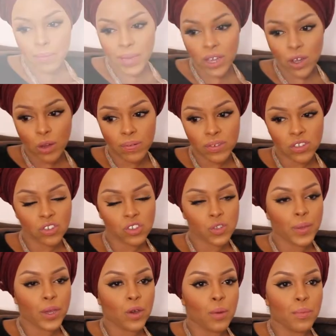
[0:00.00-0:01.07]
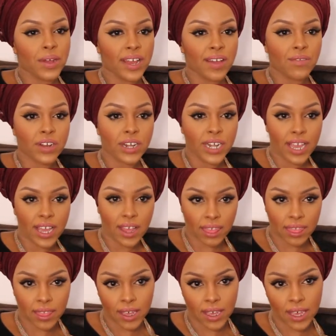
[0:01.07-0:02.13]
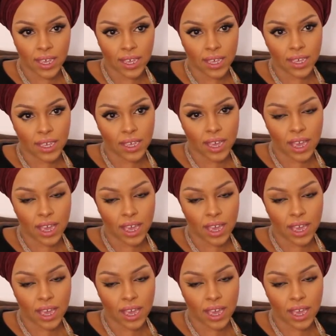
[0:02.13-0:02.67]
Makeup has just become an everyday thing.